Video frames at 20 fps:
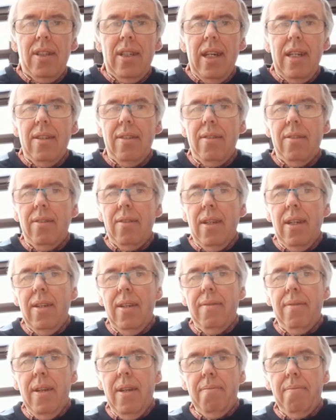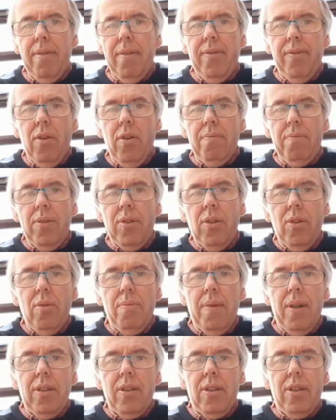get performed so
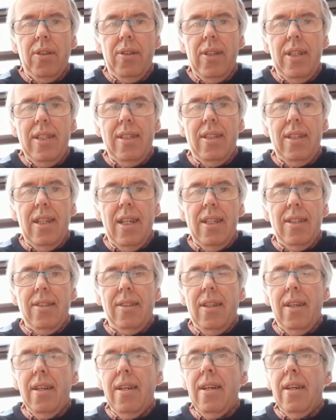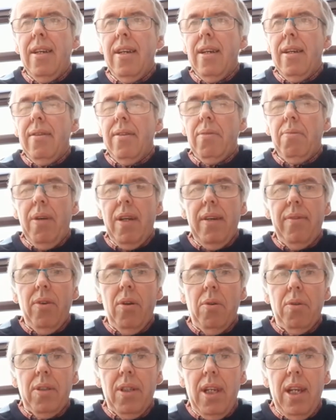much these days. It's one I've
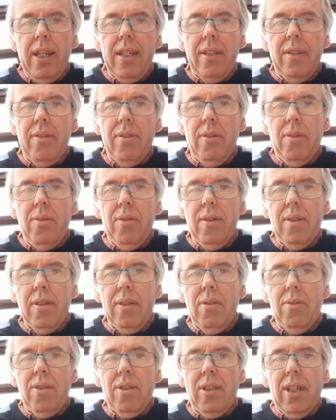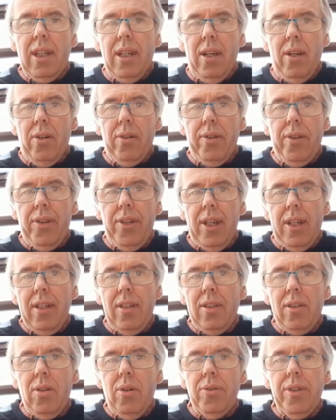always liked, though, and good sing-along thing.
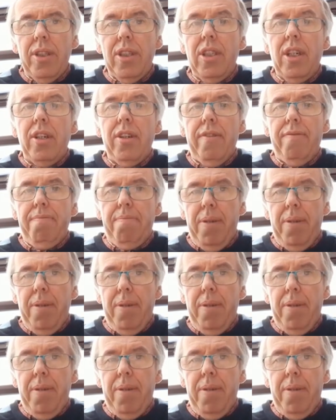It's called The Jug of